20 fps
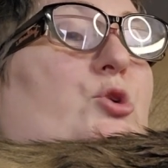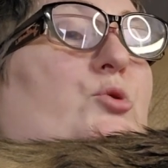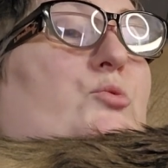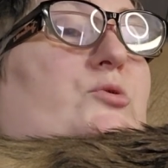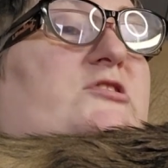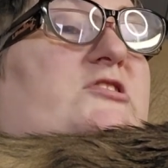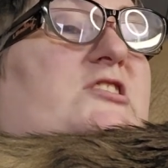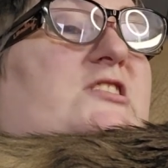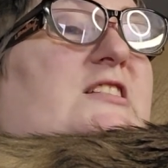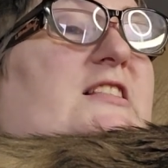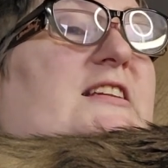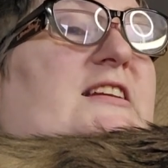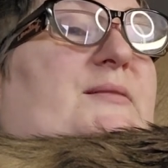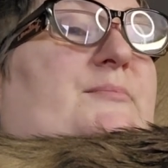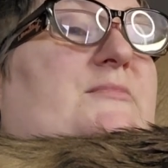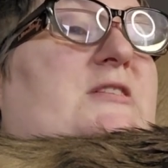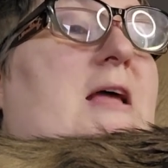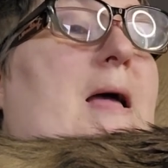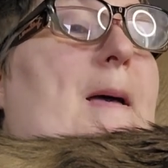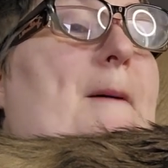which
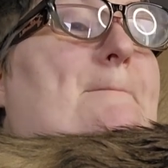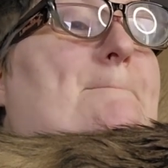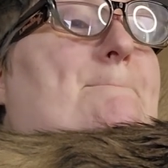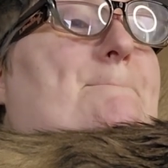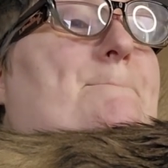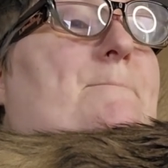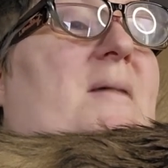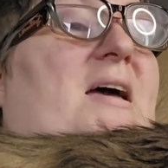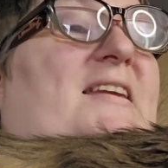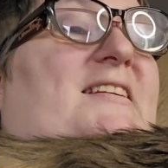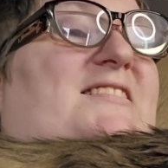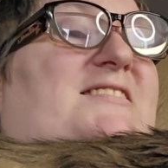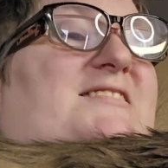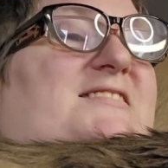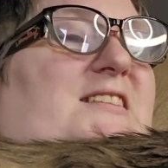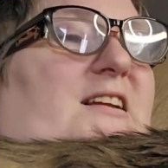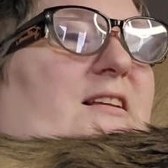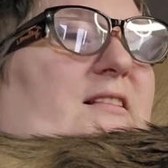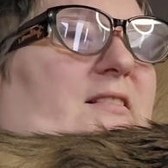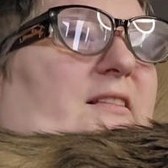gleamed
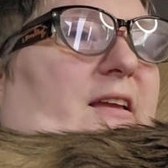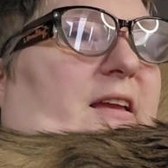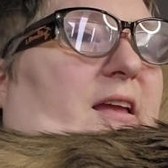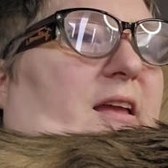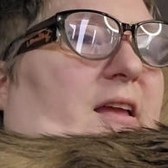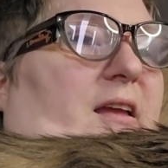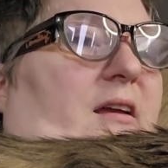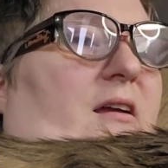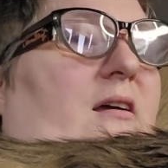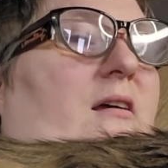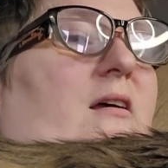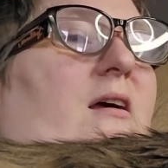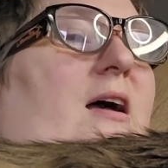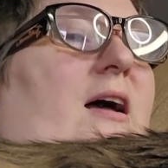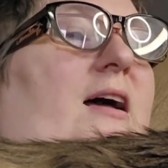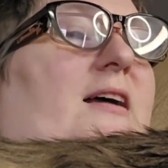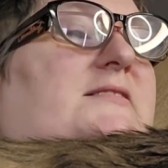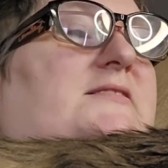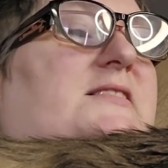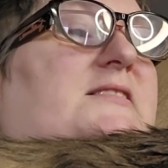menacingly
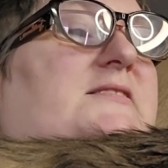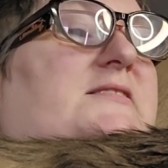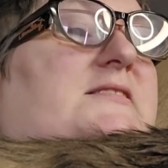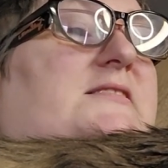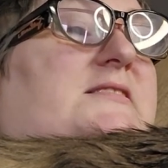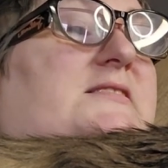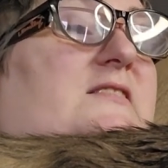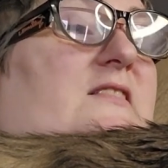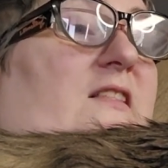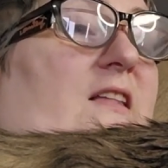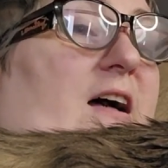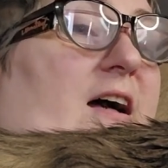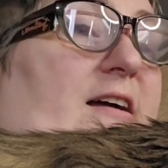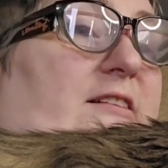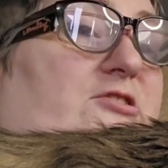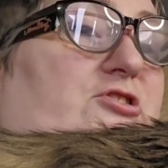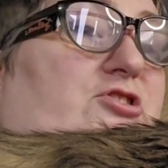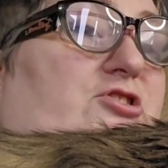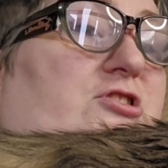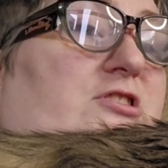as it
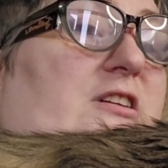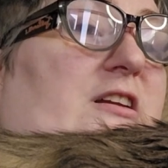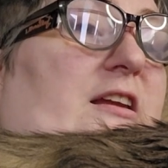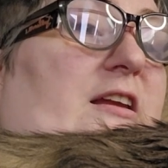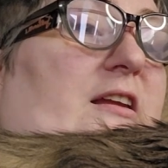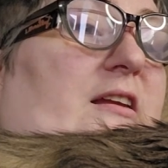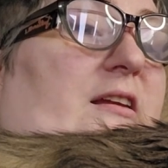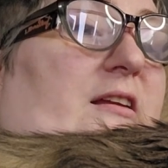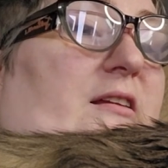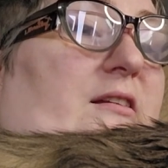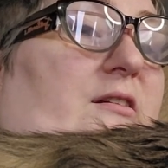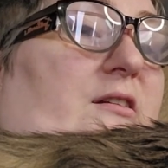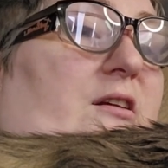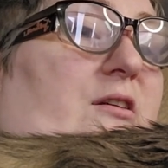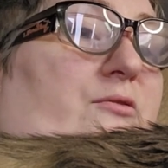slashed in